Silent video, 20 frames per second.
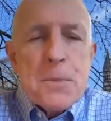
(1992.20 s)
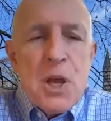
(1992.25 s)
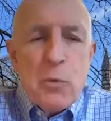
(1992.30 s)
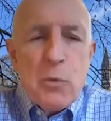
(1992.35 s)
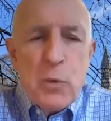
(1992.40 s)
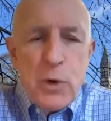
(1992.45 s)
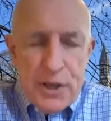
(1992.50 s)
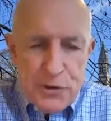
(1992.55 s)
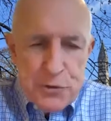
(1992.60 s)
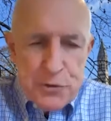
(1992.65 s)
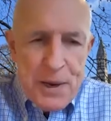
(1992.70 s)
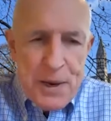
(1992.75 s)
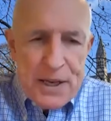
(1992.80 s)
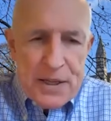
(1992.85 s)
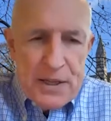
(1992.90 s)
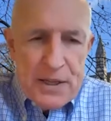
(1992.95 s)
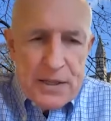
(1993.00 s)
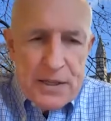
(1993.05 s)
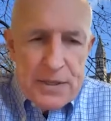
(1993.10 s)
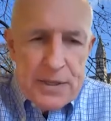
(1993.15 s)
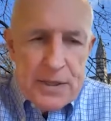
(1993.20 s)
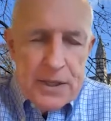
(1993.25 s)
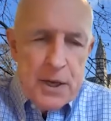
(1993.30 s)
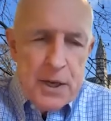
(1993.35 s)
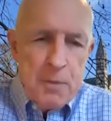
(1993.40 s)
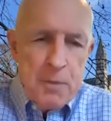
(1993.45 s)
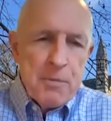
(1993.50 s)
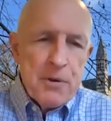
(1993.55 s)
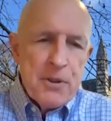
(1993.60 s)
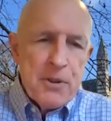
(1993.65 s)
we expect the
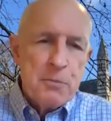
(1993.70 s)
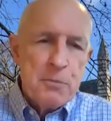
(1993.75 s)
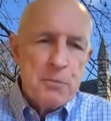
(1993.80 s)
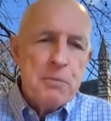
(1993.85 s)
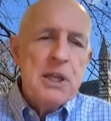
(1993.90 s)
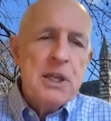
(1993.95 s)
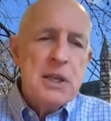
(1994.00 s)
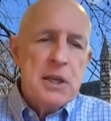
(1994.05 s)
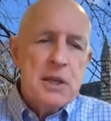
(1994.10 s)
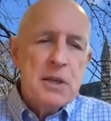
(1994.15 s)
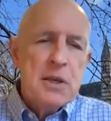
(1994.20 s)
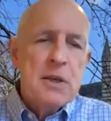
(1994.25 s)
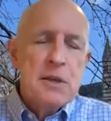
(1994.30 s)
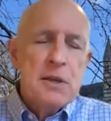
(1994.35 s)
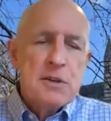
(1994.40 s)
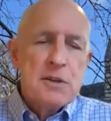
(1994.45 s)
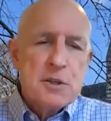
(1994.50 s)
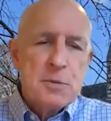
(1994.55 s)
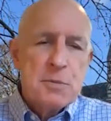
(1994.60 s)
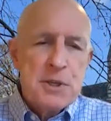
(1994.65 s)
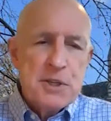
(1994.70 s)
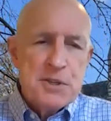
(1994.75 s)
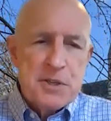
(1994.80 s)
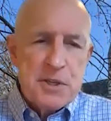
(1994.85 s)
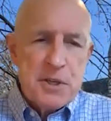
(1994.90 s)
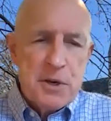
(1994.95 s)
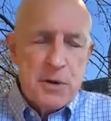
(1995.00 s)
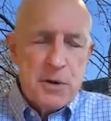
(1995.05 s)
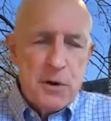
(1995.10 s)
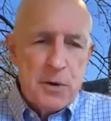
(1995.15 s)
number, the mean, to be
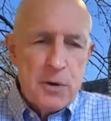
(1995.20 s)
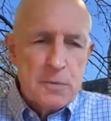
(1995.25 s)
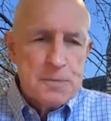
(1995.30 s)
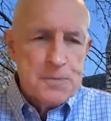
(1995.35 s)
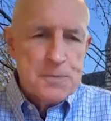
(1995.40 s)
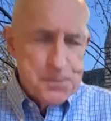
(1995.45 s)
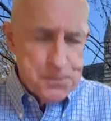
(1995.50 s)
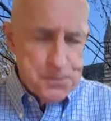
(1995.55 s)
0.